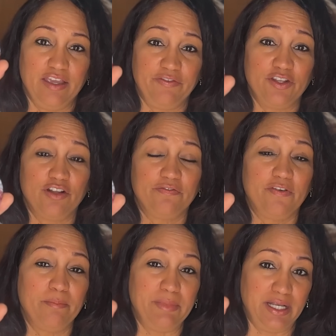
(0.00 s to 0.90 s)
you're not
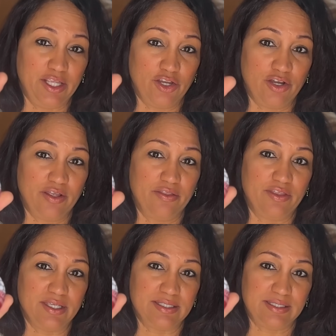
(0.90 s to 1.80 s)
familiar,
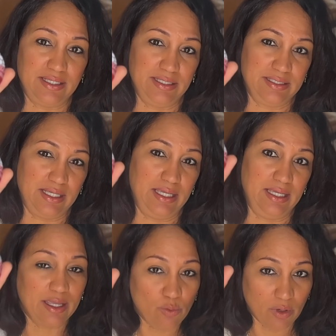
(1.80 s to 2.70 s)
this is
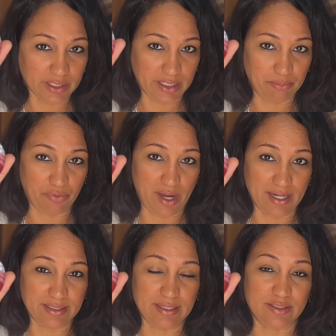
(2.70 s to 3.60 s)
a quality brand as